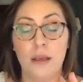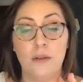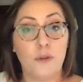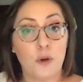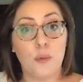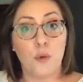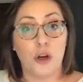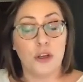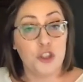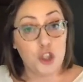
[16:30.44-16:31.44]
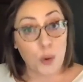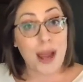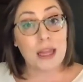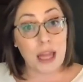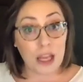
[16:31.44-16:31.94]
Furthermore, do I
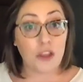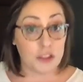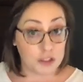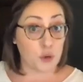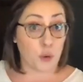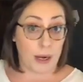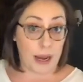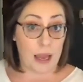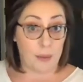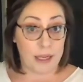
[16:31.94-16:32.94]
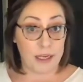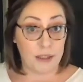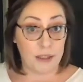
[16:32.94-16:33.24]
like the story I'm in?